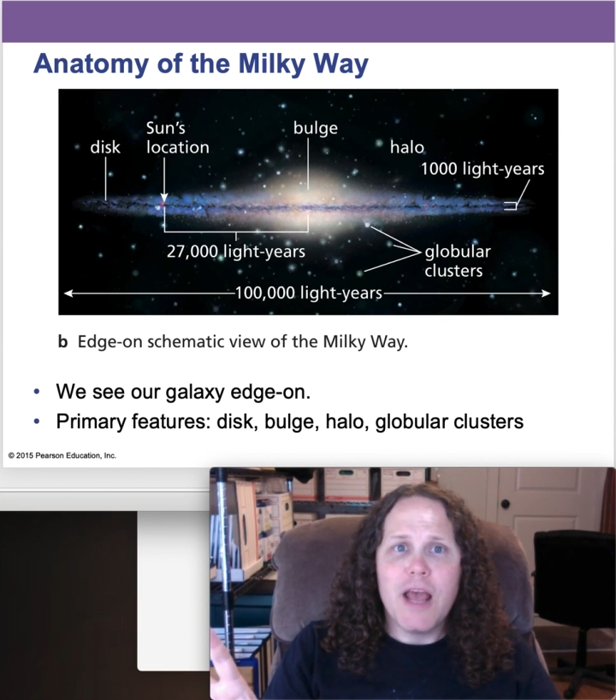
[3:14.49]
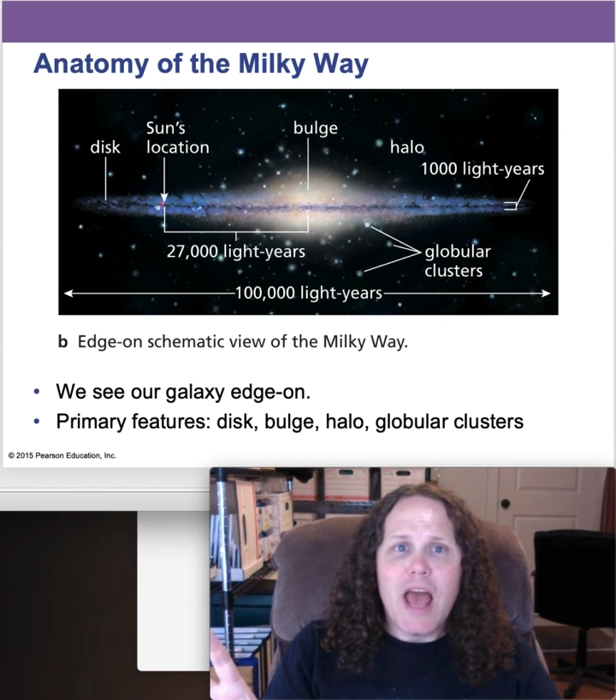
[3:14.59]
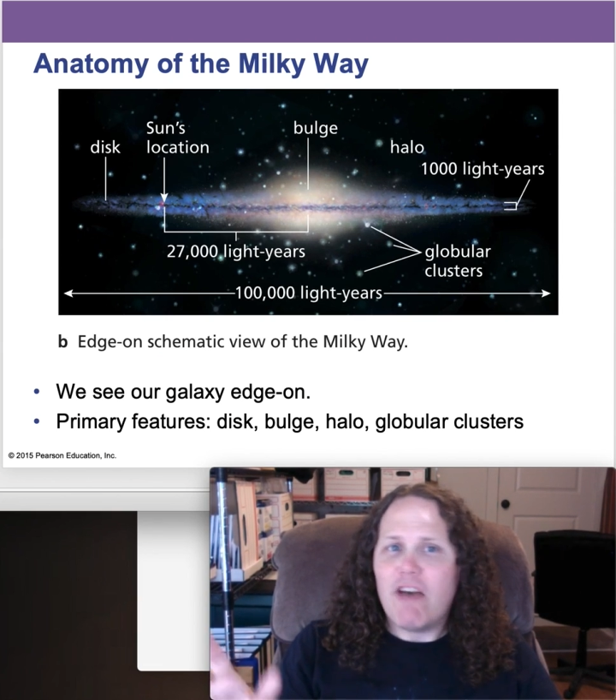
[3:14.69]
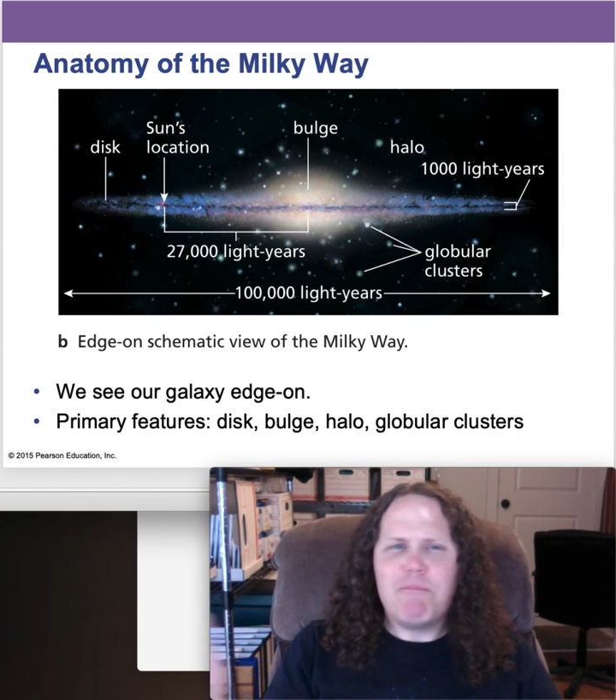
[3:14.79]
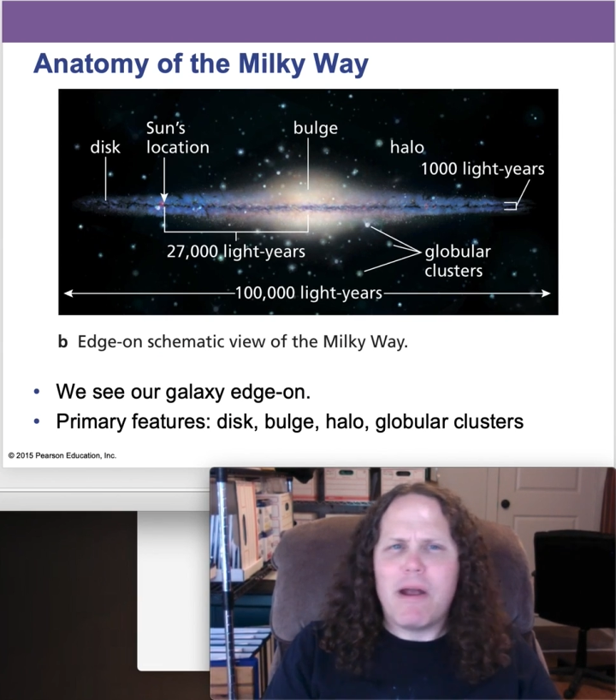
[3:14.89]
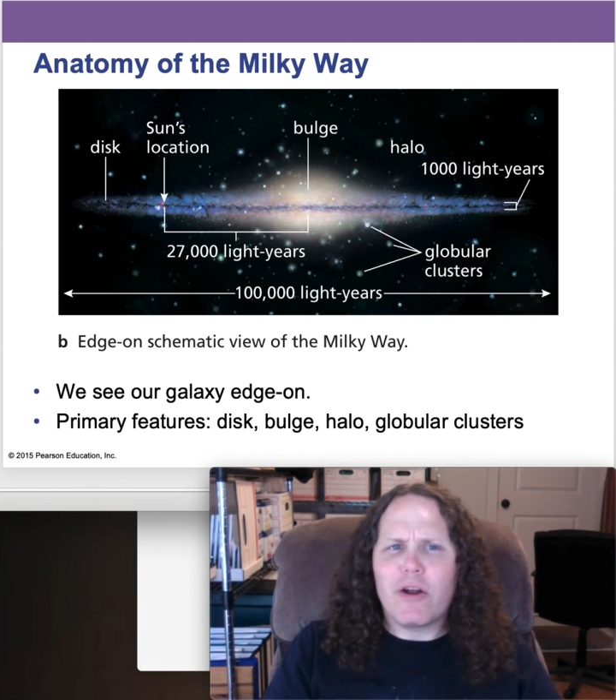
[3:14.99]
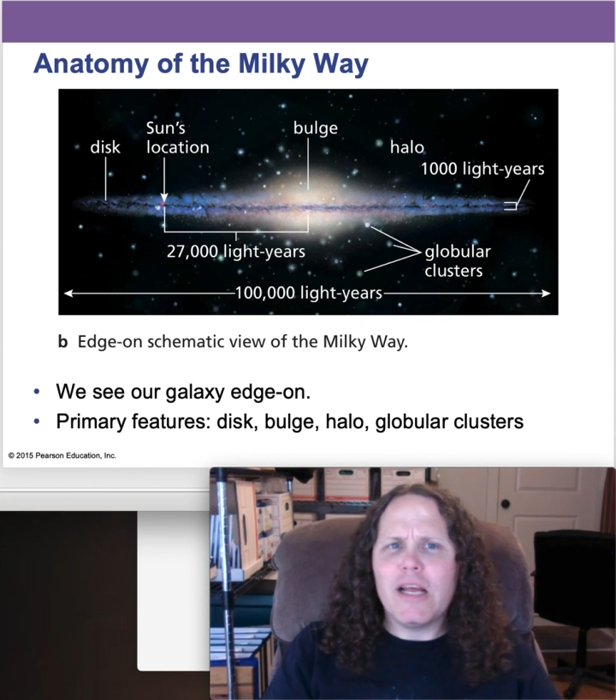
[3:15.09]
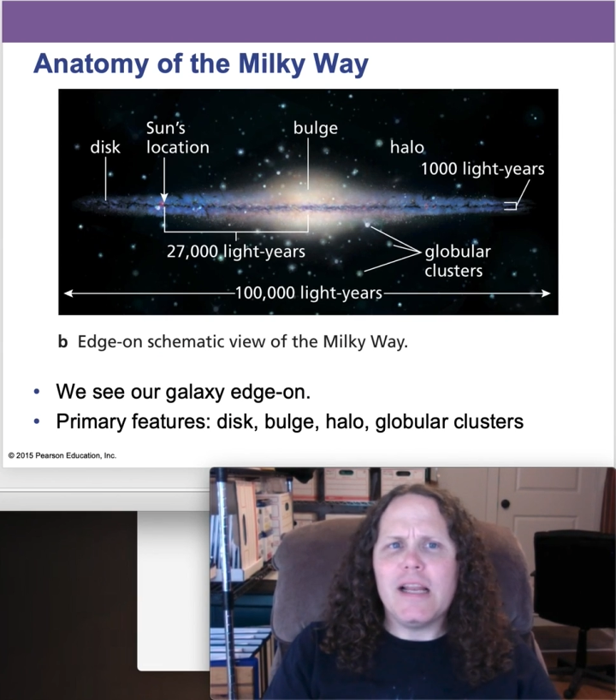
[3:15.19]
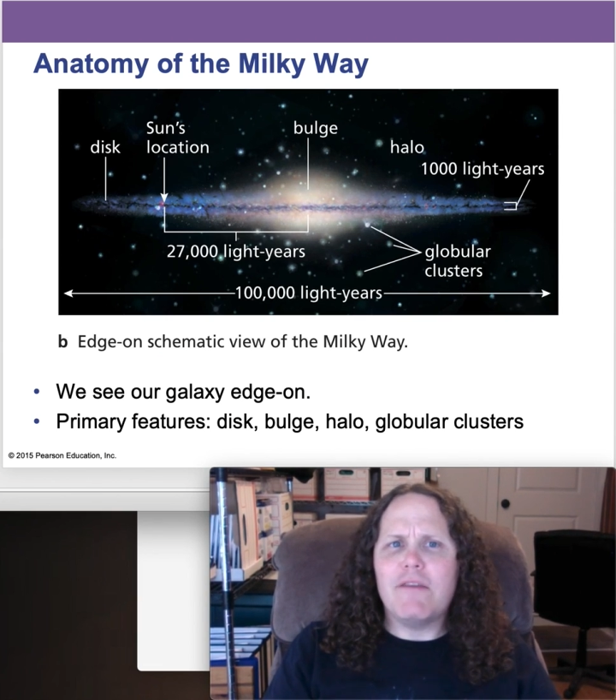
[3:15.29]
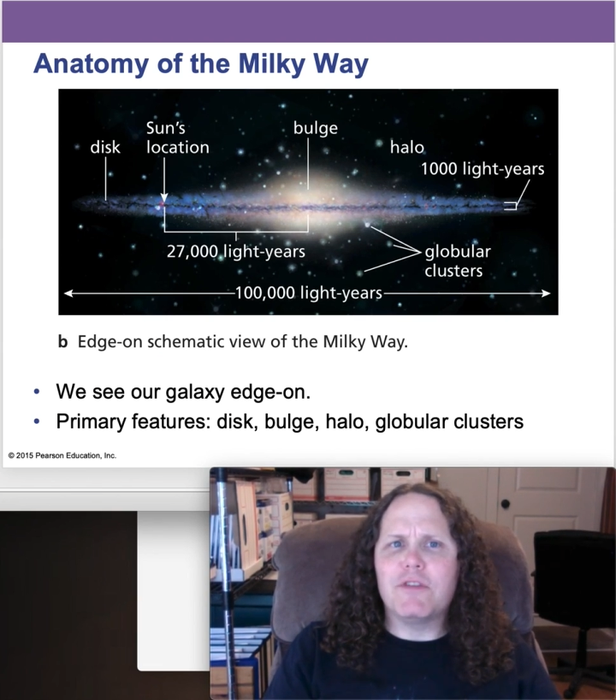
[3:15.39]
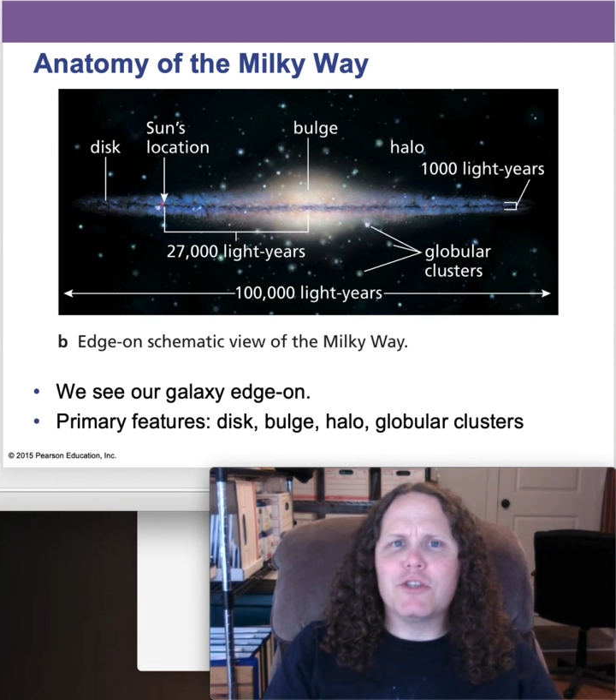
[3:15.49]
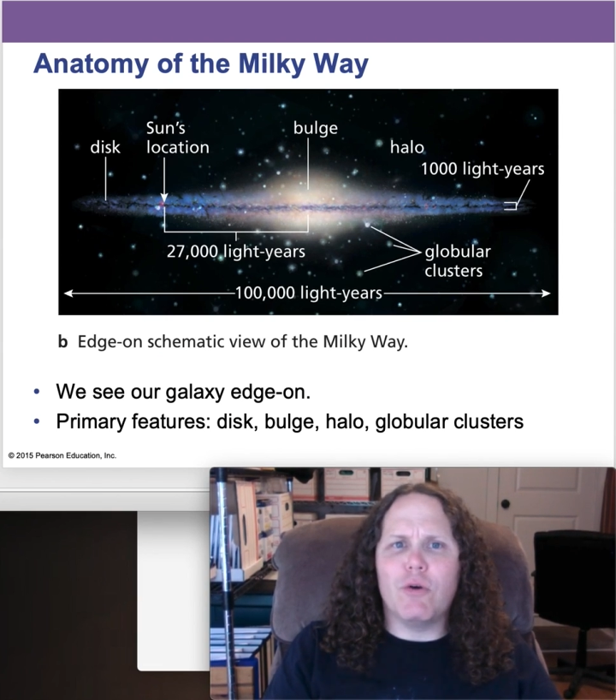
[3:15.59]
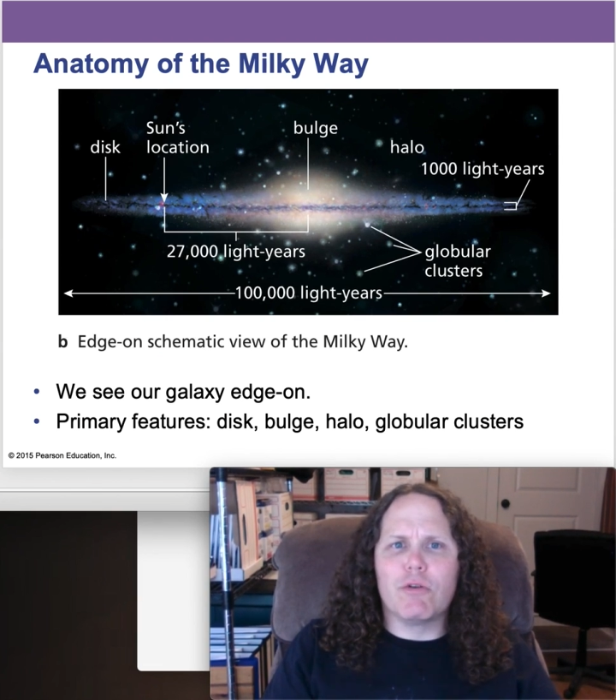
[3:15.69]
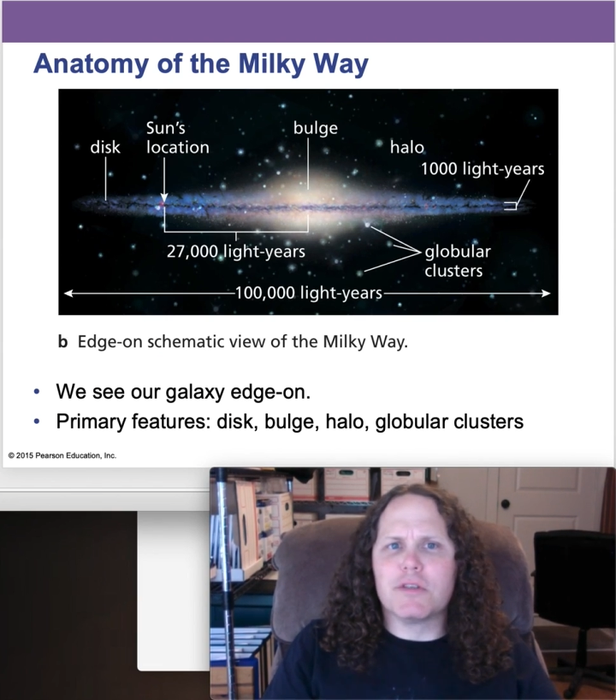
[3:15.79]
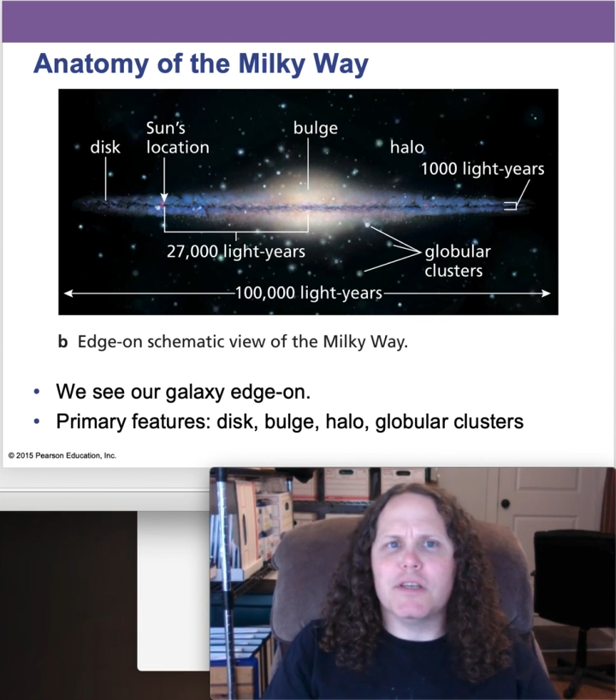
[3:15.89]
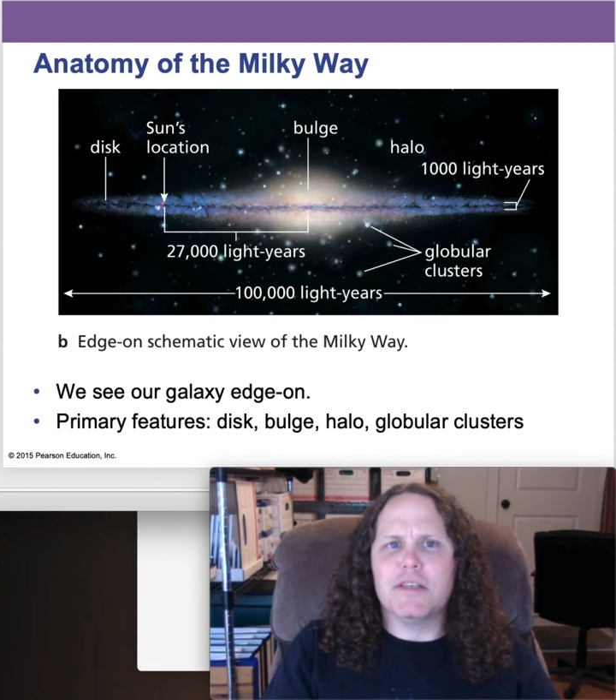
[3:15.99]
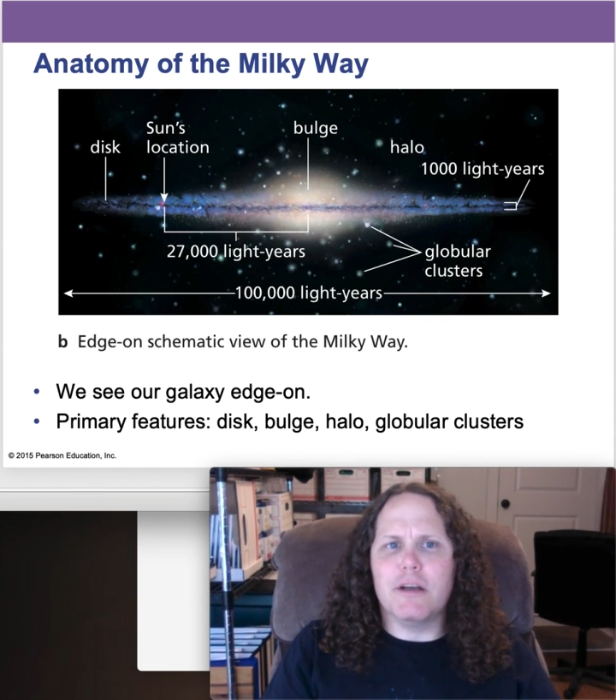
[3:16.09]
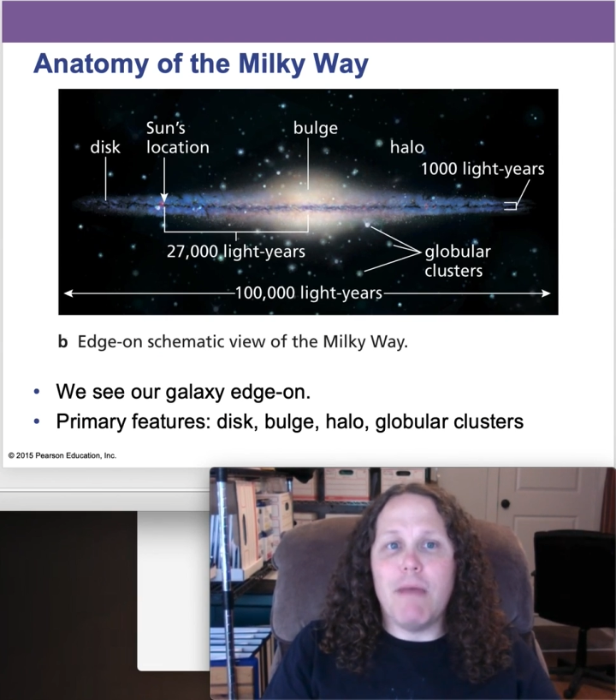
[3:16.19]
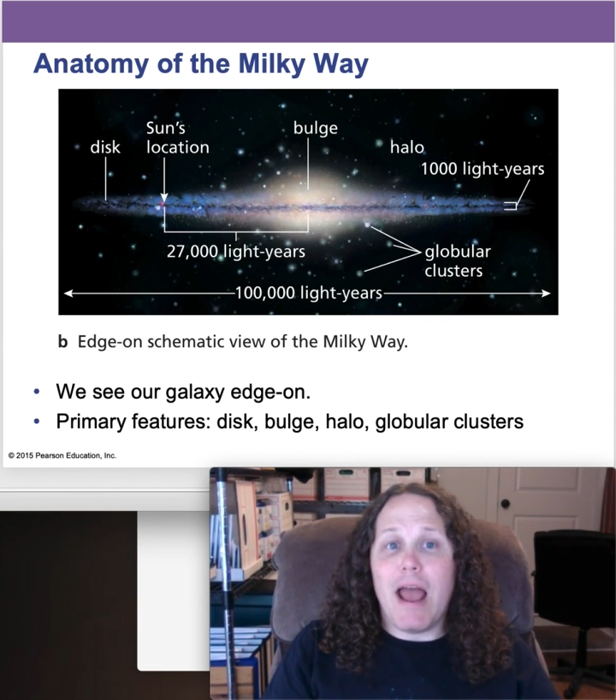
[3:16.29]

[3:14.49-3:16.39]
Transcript: have barely left the solar system,